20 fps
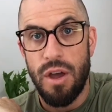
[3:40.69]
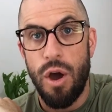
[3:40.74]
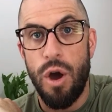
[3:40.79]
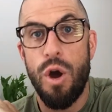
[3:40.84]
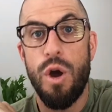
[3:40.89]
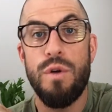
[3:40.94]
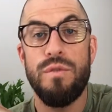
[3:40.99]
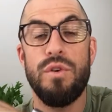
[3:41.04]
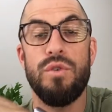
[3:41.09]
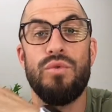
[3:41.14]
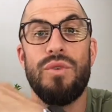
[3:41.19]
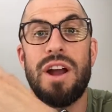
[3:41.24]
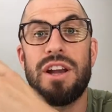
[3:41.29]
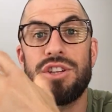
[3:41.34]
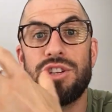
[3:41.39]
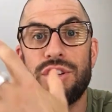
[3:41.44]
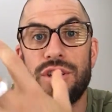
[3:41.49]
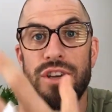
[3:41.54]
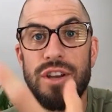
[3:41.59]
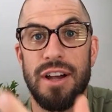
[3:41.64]

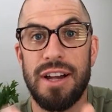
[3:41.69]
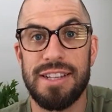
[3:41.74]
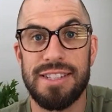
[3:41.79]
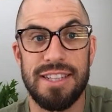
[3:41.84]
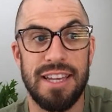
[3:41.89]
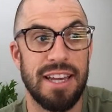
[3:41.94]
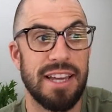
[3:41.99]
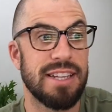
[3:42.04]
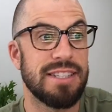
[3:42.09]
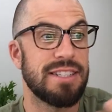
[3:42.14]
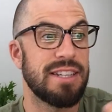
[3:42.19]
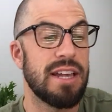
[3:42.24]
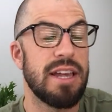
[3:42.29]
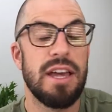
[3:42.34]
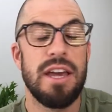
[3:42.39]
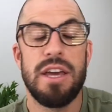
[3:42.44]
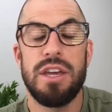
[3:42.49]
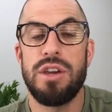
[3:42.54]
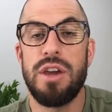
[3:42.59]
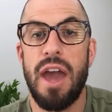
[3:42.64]
Over-rationalizing is that
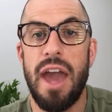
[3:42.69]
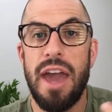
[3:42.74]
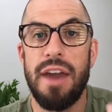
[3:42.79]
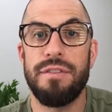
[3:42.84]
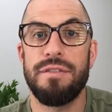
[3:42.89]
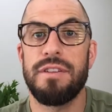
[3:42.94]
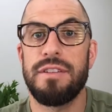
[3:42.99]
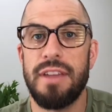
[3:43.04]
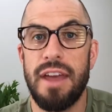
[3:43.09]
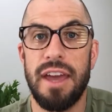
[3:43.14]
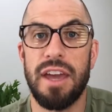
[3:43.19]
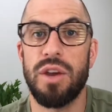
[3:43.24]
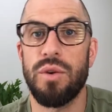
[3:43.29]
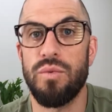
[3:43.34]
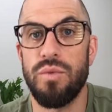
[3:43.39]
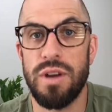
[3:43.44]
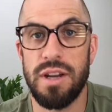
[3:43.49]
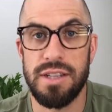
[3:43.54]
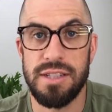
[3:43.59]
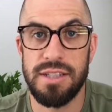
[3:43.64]
you have to take a
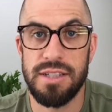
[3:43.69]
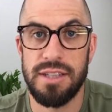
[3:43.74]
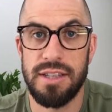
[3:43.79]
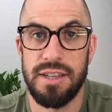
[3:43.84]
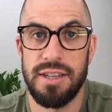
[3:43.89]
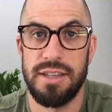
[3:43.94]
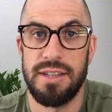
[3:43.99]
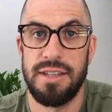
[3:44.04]
risk.